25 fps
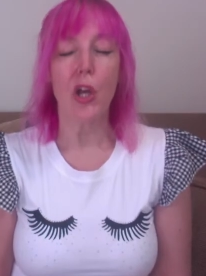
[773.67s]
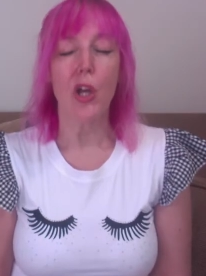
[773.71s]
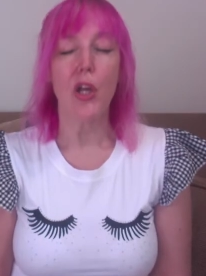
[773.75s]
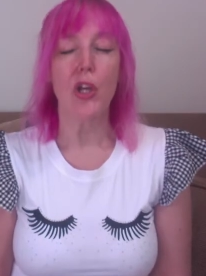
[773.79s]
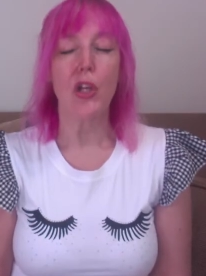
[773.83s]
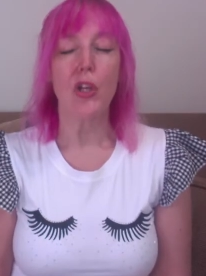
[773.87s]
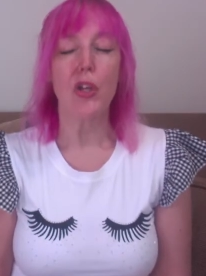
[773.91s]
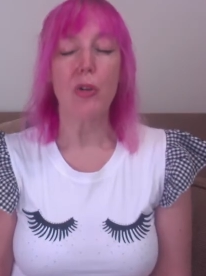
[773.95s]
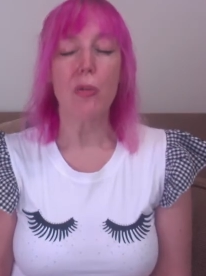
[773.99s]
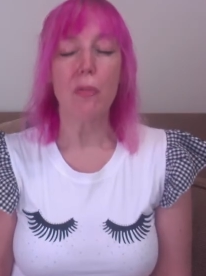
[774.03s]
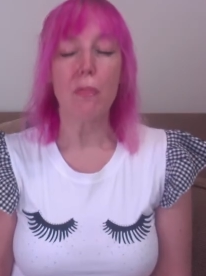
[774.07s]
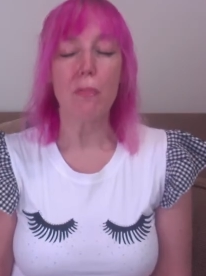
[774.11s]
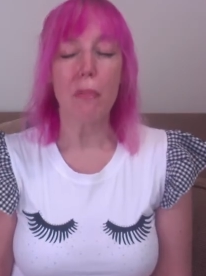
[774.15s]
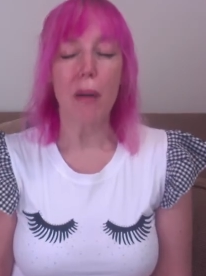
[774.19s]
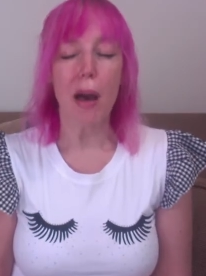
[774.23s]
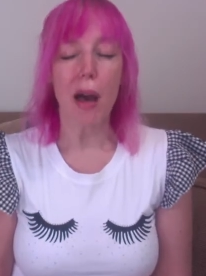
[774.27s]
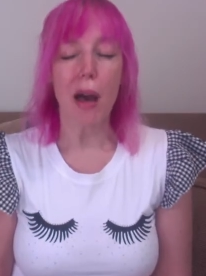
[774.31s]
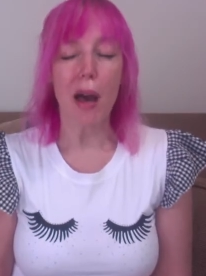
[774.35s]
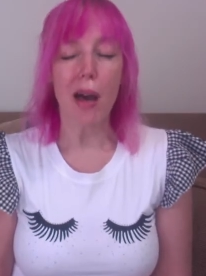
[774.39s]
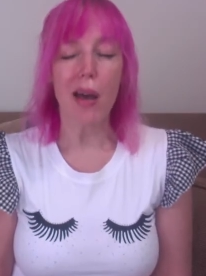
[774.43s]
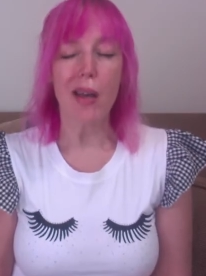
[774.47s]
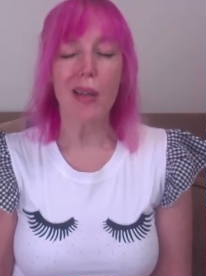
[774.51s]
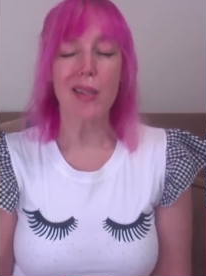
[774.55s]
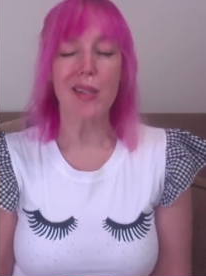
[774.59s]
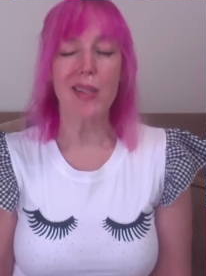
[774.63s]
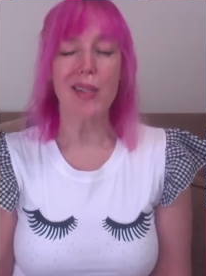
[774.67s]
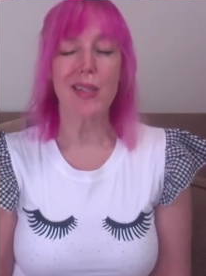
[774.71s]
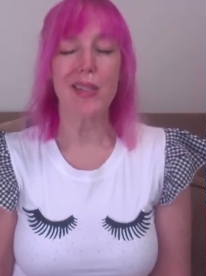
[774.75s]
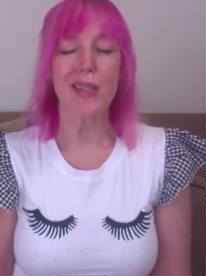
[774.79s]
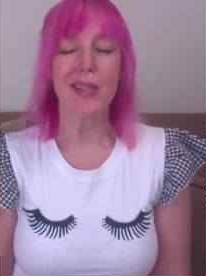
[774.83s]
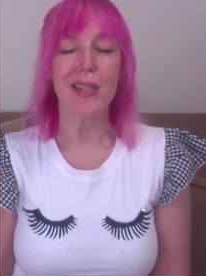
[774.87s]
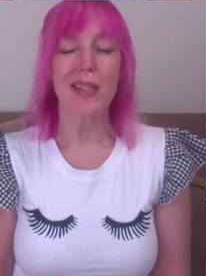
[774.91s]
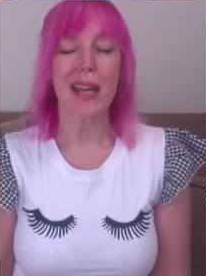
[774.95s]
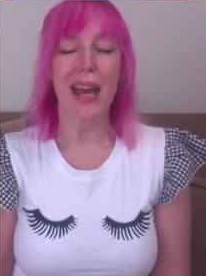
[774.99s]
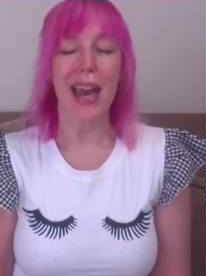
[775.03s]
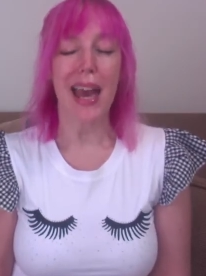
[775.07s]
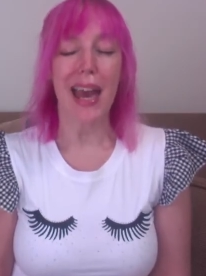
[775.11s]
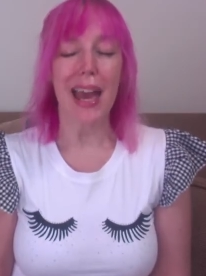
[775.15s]
you
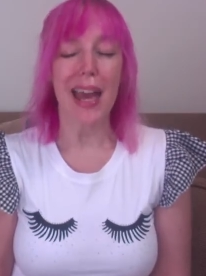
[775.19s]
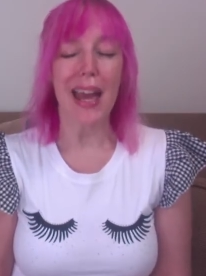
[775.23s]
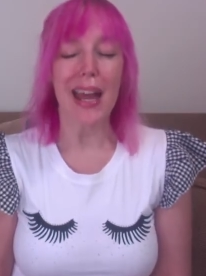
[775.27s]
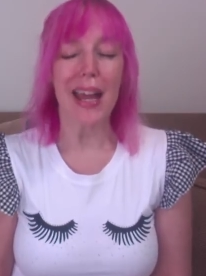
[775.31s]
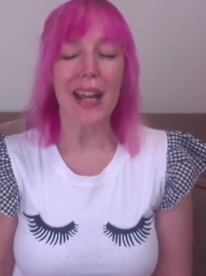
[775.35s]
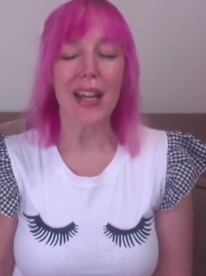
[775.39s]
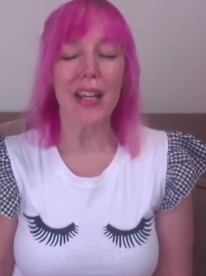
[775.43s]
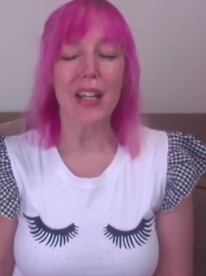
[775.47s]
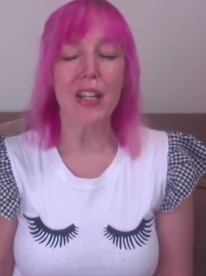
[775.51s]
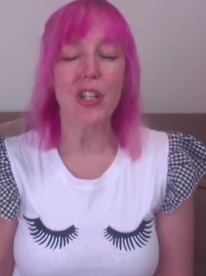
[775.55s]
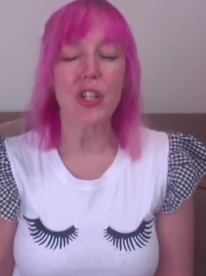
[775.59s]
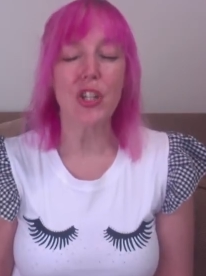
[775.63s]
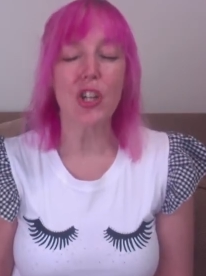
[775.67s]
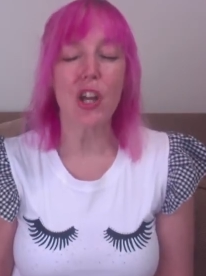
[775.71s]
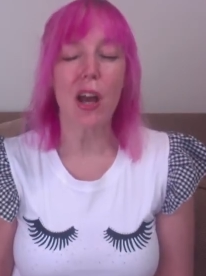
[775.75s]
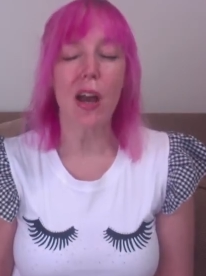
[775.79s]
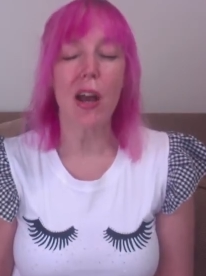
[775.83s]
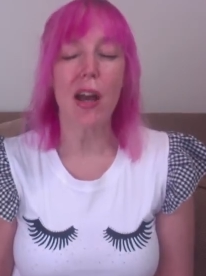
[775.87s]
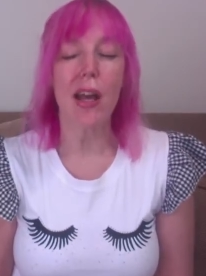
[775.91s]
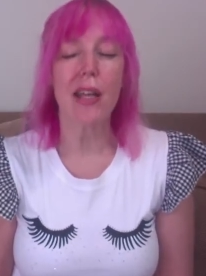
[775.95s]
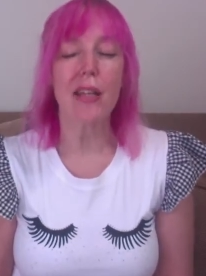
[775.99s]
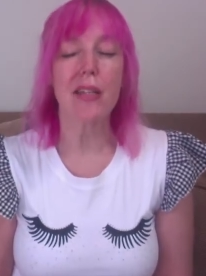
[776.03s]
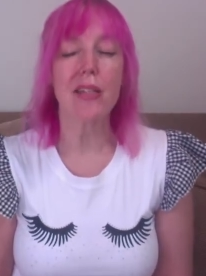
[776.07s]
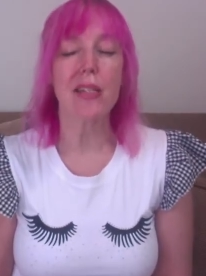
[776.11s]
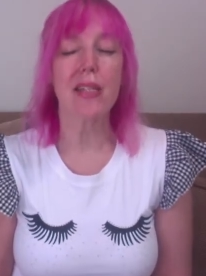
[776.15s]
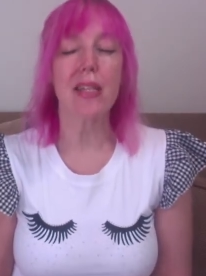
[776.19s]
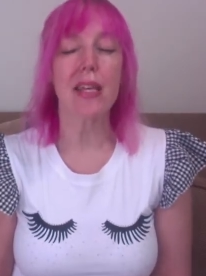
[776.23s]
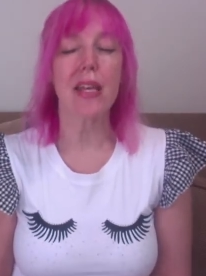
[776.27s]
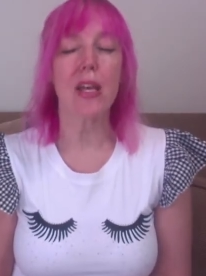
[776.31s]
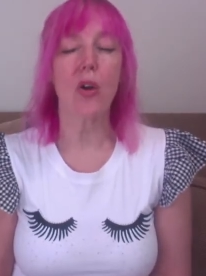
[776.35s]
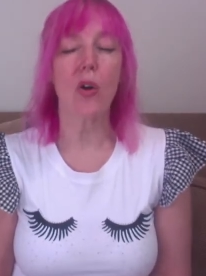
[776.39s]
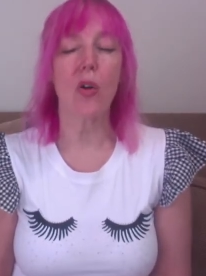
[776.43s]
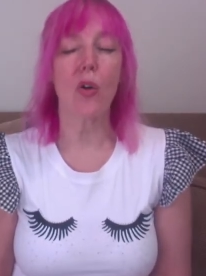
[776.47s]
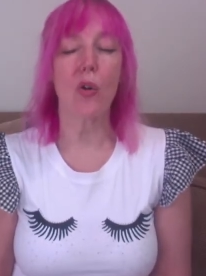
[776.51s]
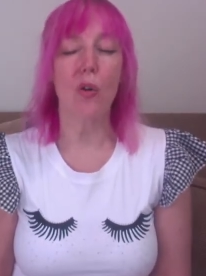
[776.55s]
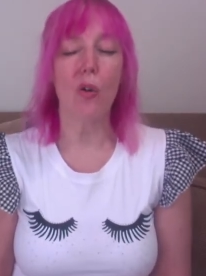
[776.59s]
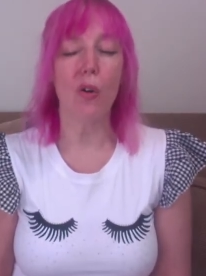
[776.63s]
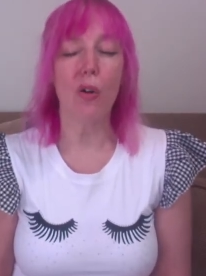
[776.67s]
must energize the
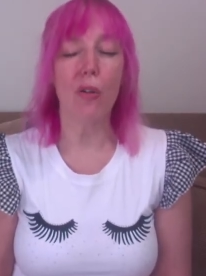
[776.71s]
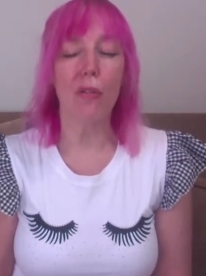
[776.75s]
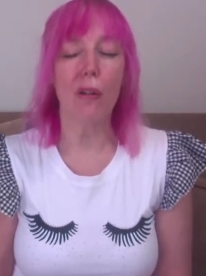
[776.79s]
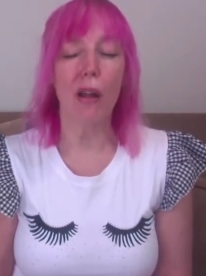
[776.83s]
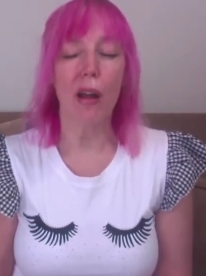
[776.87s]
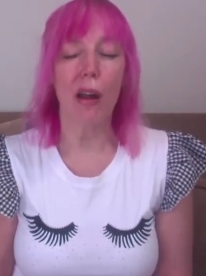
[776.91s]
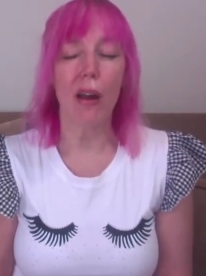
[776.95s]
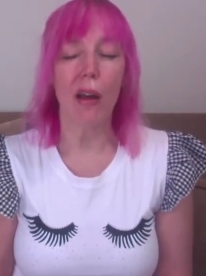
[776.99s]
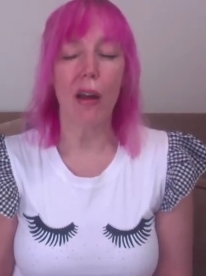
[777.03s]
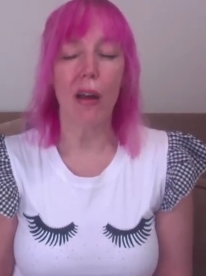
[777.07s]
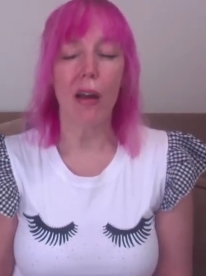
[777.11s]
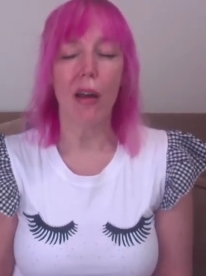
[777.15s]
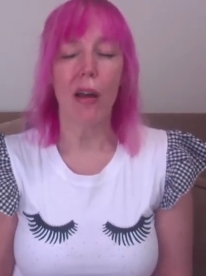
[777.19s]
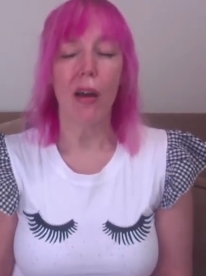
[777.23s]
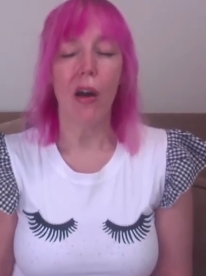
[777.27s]
aura